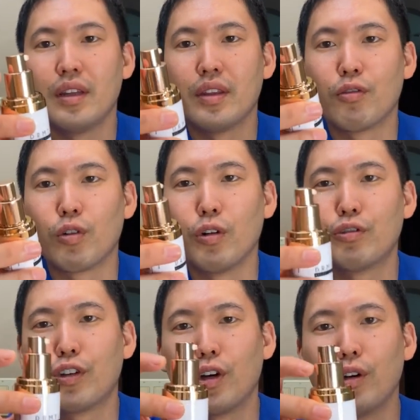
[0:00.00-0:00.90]
The rose
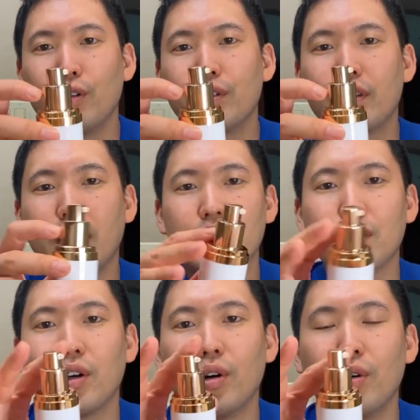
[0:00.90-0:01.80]
gold slash
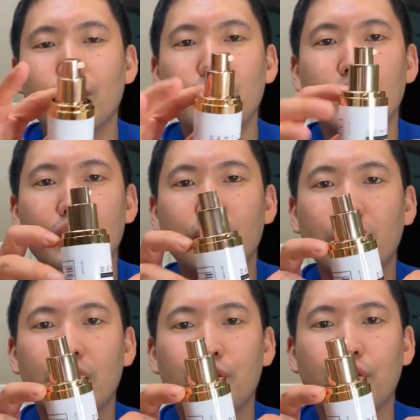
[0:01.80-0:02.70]
gold
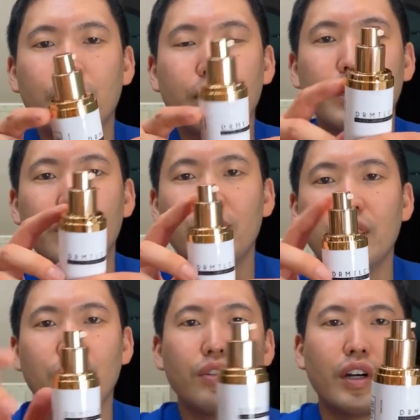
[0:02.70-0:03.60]
trim
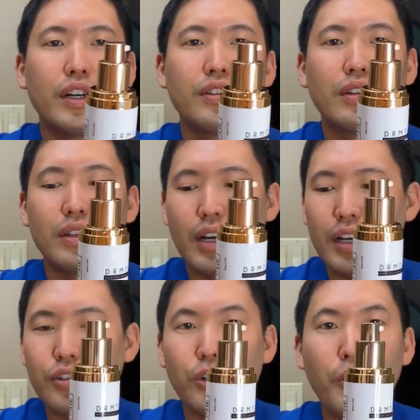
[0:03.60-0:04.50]
continues onto the
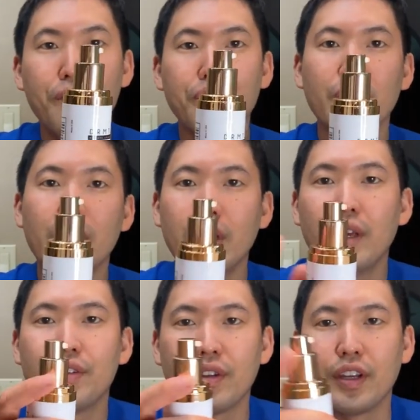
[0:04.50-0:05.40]
nozzle.
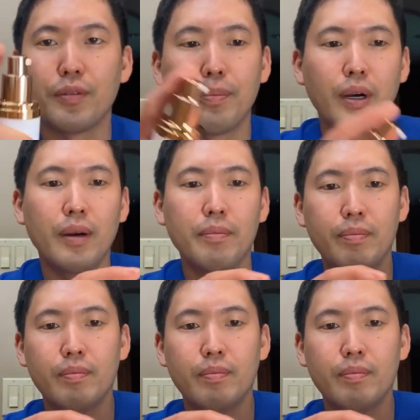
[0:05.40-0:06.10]
It's a nice pump.